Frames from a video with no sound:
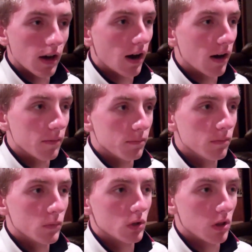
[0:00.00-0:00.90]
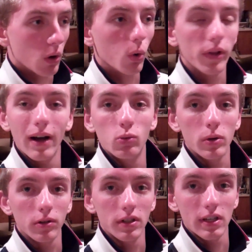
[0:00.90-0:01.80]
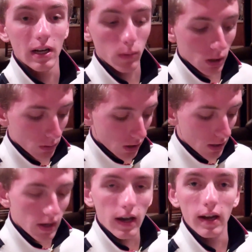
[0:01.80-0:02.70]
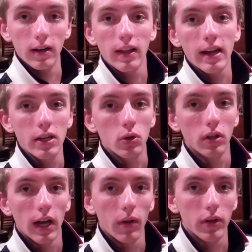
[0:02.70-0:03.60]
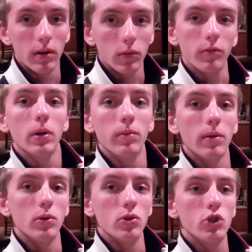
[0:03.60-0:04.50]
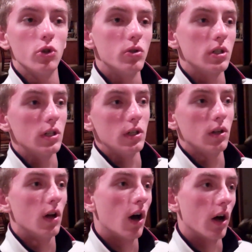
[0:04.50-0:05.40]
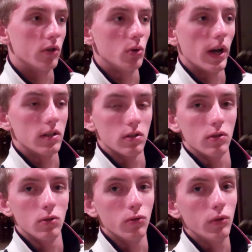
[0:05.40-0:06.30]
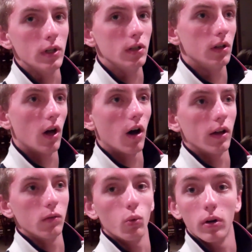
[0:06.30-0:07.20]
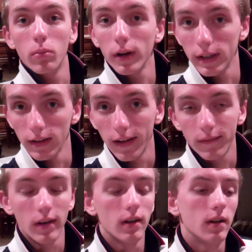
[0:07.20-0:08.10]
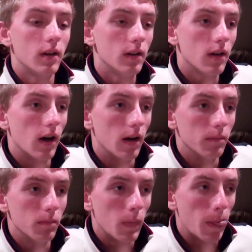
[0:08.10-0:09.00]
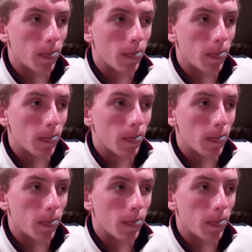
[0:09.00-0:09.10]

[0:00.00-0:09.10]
um, the whole time we were in Santa Barbara. In L A, you can count the number of B M Ws you see on two hands and two feet in one parking lot. Um,